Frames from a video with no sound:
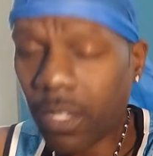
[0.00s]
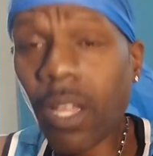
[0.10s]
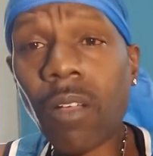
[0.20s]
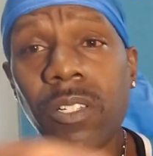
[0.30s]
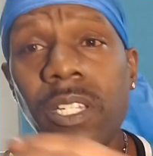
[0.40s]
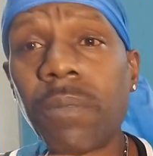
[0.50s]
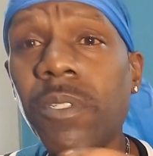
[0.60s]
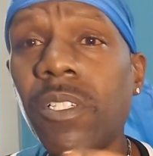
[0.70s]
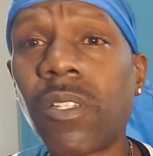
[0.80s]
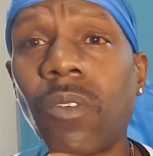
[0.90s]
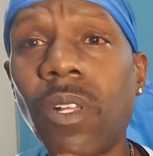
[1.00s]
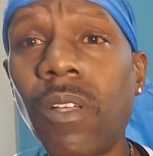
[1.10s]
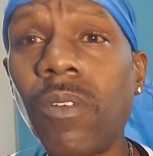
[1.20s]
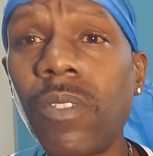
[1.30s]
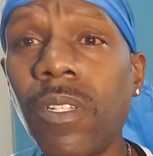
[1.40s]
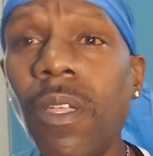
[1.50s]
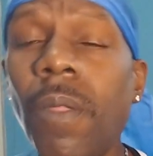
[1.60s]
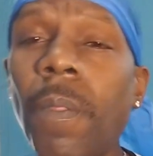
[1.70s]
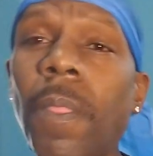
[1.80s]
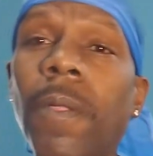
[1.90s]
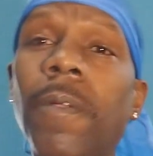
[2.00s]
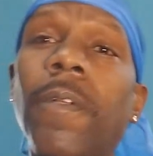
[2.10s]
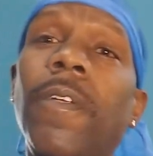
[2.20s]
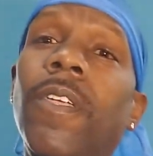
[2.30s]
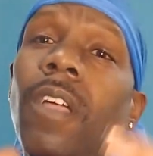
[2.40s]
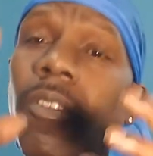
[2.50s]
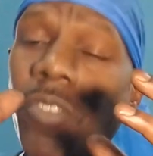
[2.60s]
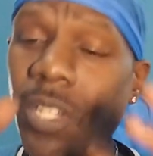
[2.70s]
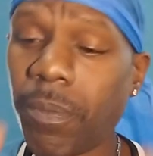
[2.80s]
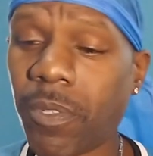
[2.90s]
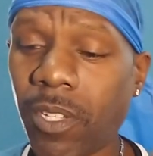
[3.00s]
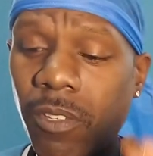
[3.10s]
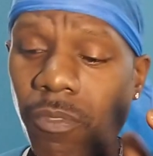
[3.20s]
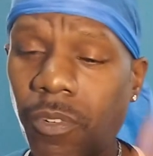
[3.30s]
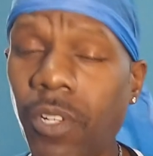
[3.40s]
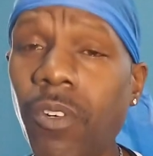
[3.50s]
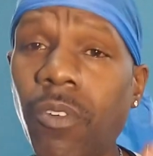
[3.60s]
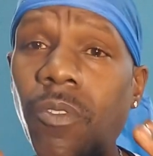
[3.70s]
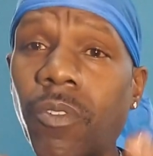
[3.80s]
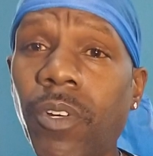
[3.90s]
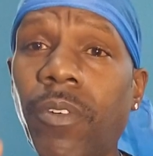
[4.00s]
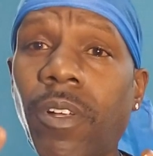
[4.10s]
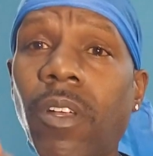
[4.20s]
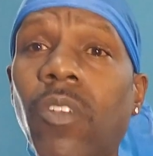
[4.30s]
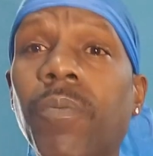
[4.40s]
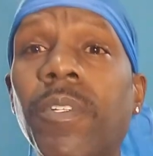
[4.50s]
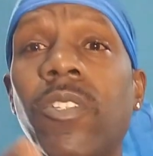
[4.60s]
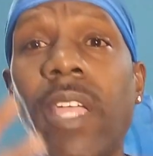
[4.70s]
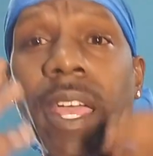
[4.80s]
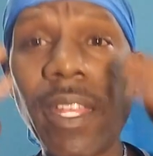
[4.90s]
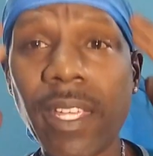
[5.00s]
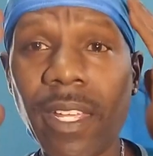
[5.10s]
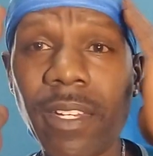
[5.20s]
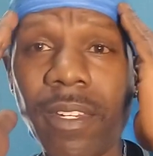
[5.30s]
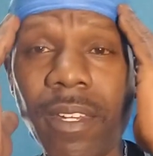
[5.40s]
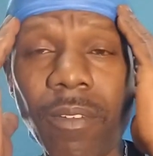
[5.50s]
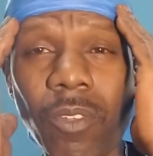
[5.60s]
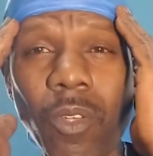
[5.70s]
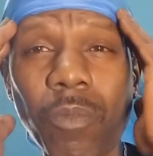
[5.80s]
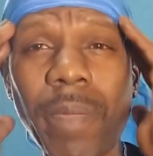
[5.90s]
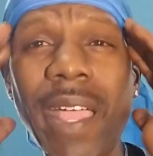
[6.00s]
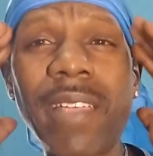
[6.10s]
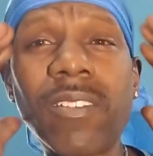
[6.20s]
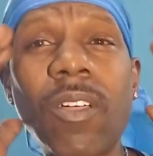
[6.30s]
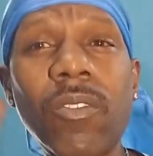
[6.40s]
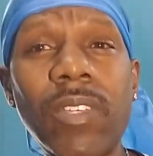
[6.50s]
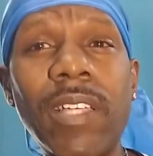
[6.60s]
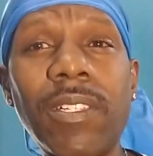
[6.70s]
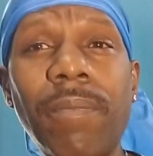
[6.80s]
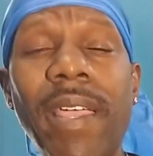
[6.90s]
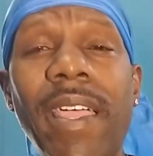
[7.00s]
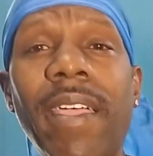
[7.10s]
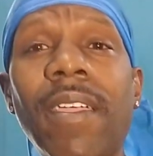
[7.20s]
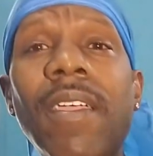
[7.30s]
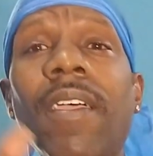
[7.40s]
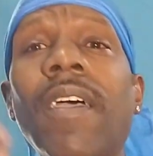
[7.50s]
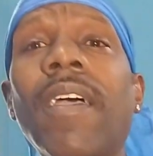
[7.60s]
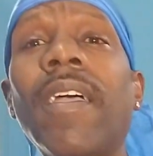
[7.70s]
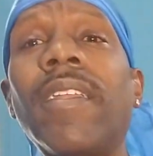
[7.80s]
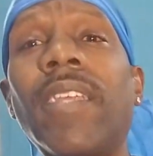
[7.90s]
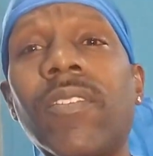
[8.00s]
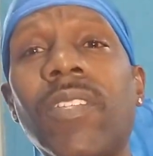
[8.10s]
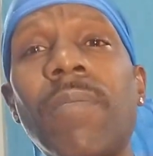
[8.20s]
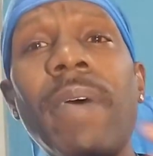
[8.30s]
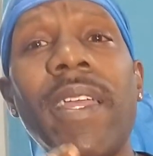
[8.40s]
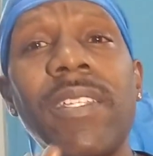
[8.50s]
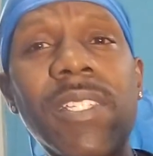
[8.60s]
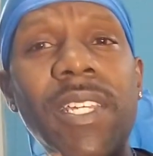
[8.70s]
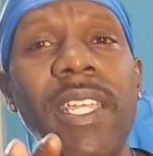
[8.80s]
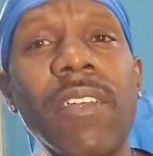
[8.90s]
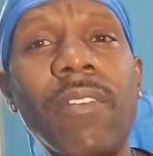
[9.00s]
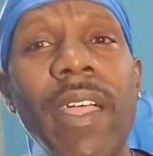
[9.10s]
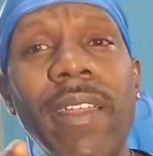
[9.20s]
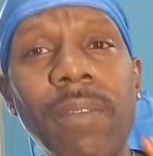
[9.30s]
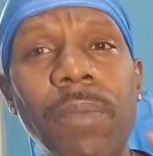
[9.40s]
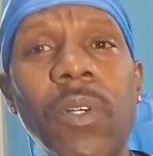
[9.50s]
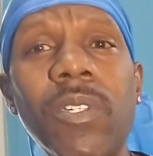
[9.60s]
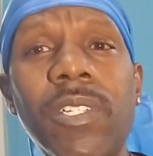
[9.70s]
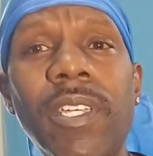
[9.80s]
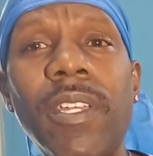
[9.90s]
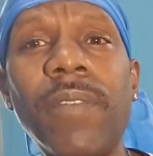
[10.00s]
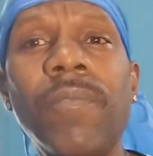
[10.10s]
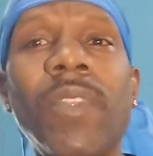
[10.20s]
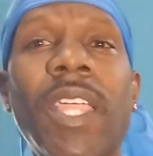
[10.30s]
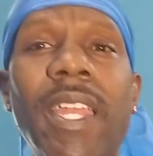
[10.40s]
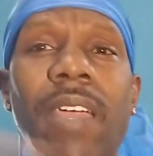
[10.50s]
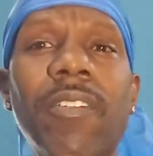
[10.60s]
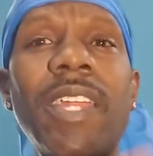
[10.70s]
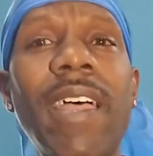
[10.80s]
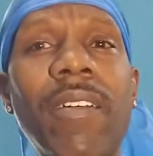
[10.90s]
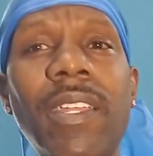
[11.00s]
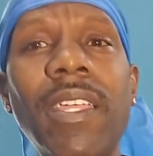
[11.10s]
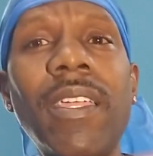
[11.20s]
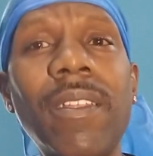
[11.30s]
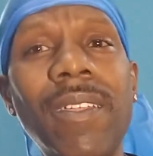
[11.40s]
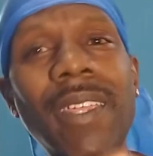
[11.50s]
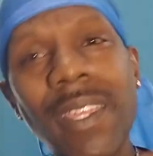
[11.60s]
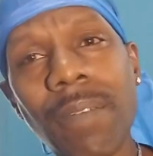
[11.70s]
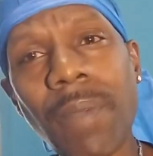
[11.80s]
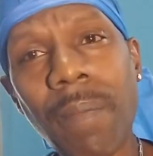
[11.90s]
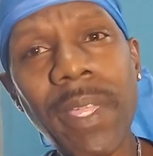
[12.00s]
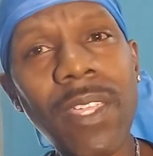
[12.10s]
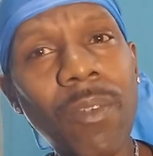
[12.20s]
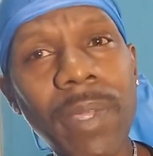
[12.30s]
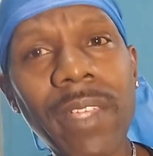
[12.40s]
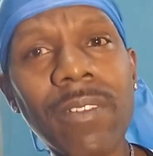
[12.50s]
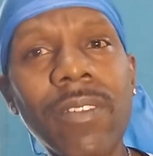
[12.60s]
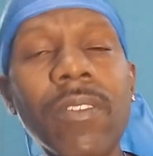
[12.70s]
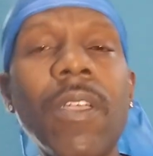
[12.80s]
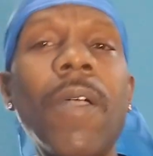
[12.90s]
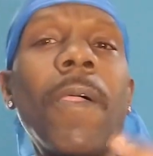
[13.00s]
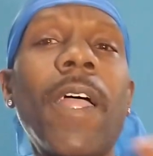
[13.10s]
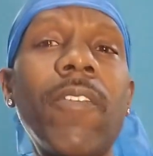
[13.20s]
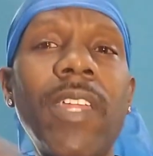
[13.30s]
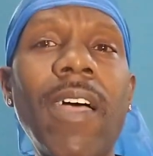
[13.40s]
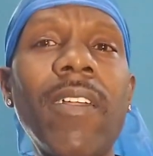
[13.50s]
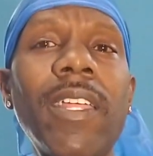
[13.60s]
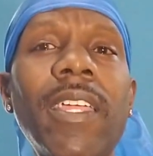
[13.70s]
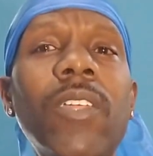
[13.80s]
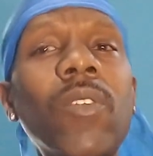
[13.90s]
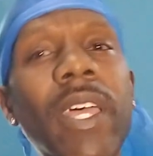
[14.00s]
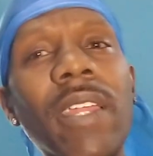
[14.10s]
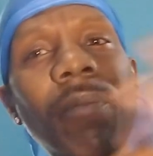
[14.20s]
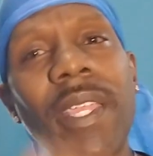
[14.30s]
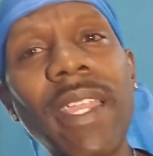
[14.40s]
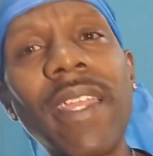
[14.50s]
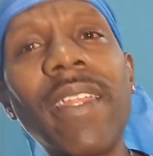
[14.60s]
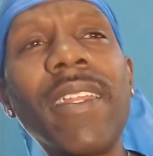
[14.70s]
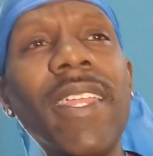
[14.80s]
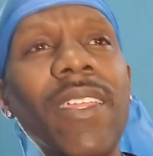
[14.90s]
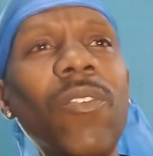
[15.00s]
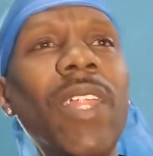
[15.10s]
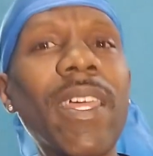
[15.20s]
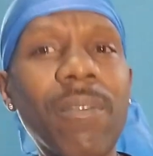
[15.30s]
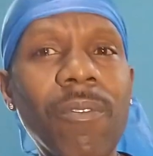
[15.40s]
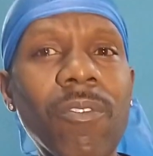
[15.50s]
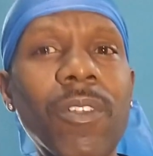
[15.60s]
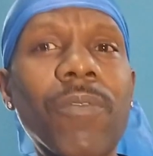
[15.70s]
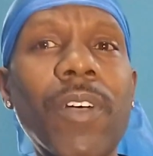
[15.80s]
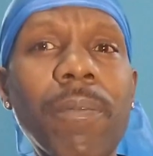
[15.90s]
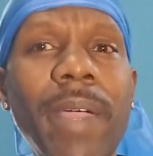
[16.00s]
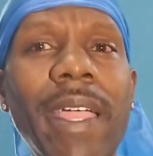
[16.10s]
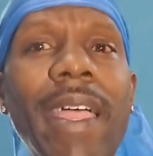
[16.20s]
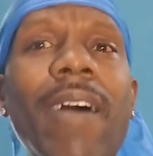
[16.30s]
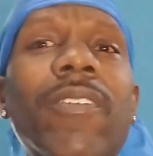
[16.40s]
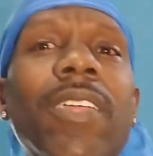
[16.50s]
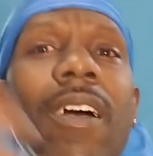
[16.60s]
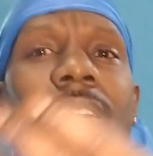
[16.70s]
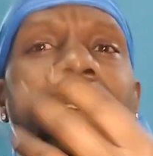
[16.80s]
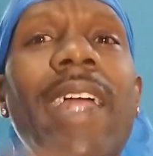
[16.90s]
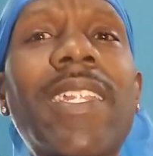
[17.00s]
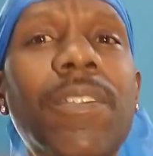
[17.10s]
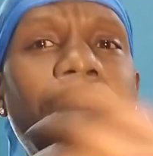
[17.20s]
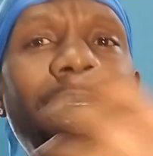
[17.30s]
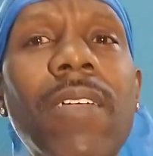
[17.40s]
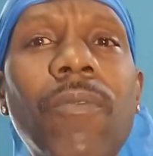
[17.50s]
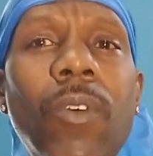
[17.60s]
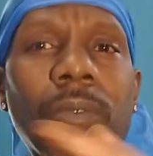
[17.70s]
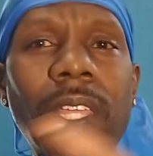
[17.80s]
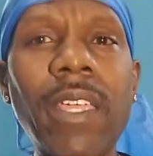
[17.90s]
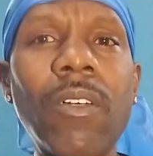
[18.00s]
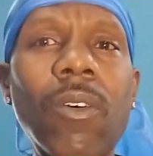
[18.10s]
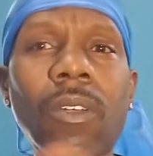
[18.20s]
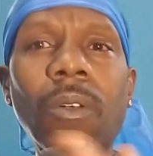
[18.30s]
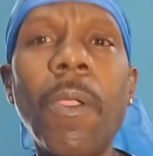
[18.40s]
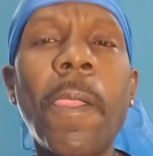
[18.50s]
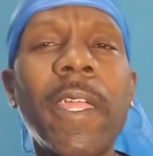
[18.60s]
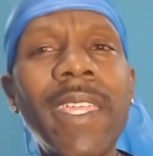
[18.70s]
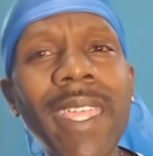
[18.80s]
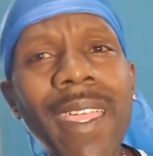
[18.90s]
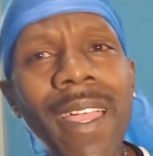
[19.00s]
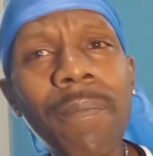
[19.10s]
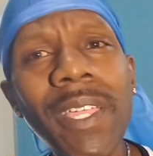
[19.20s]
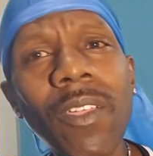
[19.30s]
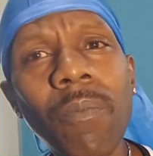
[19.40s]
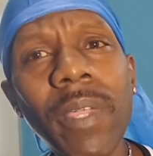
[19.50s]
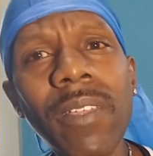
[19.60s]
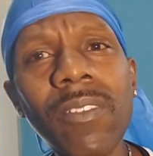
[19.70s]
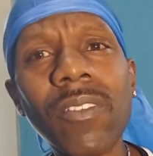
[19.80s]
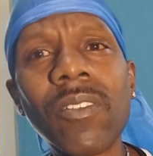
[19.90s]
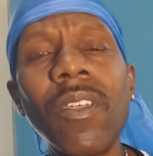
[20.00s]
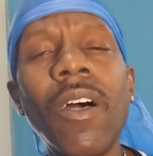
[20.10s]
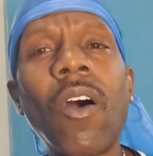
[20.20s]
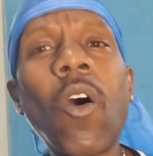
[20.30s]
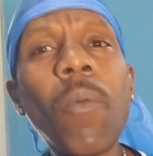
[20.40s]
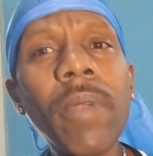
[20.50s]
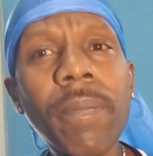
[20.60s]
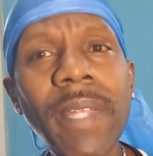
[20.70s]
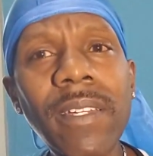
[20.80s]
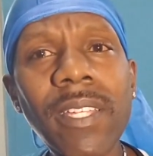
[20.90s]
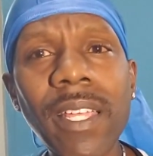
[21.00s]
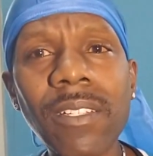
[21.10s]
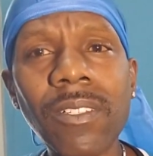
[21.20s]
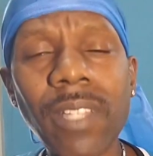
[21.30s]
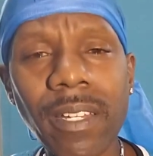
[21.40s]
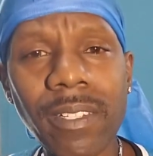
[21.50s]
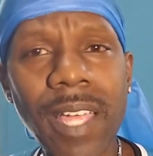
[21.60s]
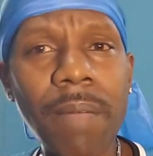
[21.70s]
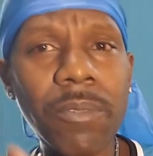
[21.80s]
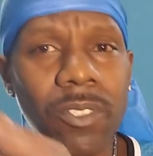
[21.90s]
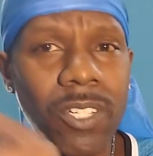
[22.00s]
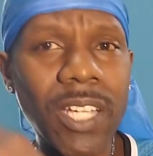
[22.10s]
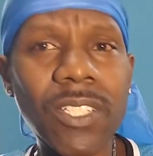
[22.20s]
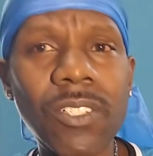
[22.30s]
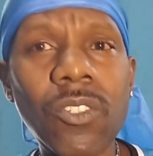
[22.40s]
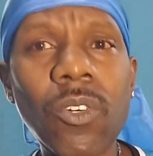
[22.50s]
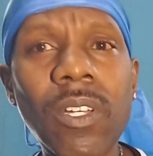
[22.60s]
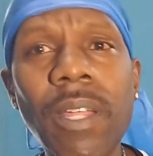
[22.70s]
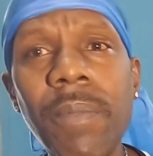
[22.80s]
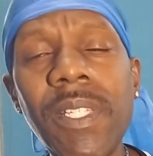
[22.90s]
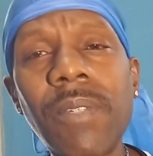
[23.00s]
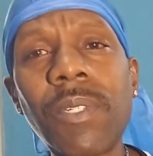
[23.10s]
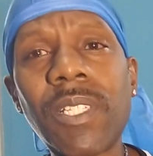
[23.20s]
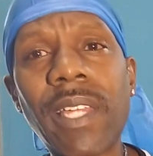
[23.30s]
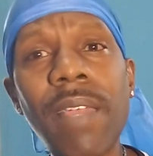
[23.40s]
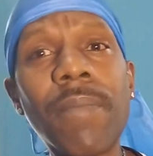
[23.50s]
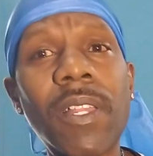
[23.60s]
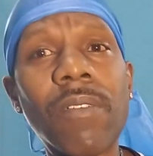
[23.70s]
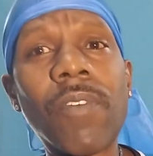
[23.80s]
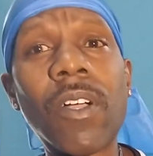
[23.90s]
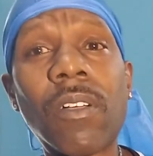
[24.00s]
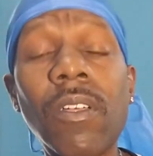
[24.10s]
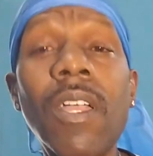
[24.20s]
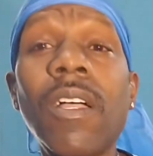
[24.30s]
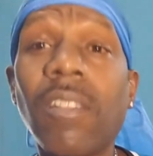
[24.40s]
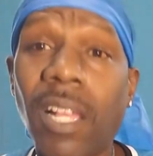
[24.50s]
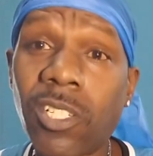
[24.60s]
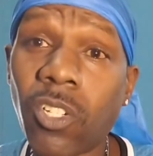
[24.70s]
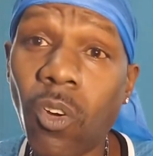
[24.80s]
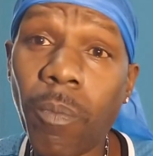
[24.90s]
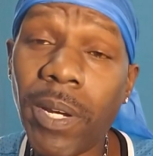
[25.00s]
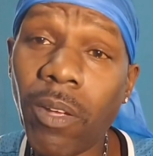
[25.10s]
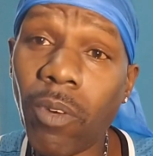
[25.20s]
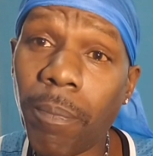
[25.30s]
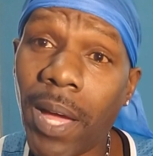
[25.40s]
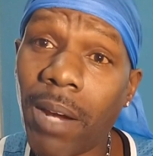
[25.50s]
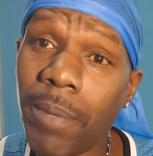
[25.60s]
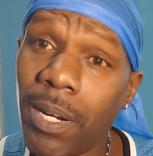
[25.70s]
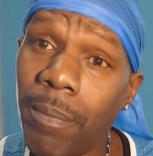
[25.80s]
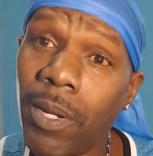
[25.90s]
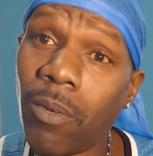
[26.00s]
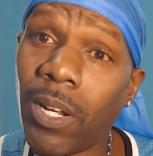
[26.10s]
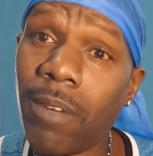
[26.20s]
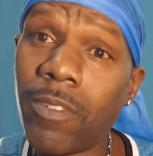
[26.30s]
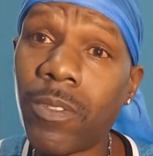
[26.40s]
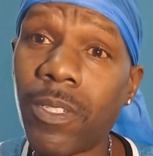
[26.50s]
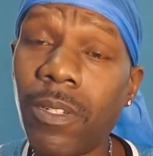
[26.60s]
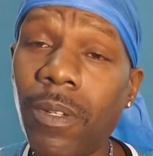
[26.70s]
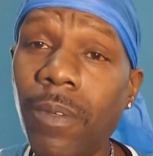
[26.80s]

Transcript: Y'all ships are so close y'all ships is real, real close, but you got to get those past thoughts out your mind. There's somebody sneaking around and bullshitting, and every now and then, yep, I mean your business. Every now and then you let them in, and then you let them the fuck back out. Y'all got this back and forth thing going on. Yeah, I mean your business. Open up that te- that top chest of drawer and let me see what's in that motherfucker. Cause I sure been on the bottom and the middle levels.